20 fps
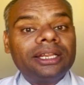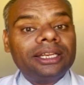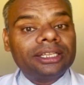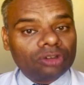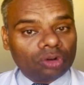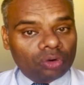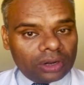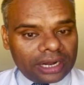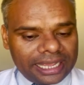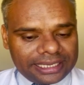
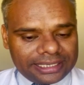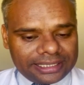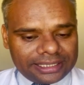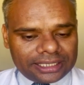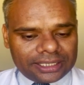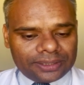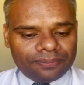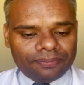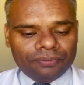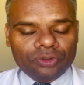
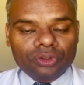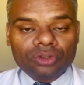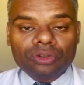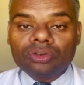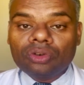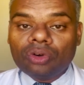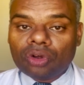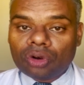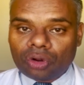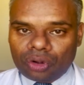recognized
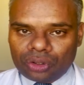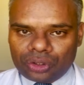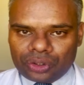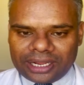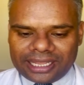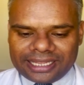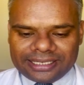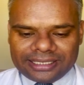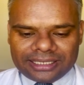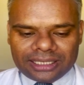or
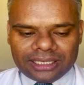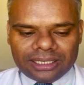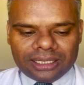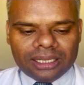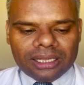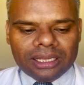authorized,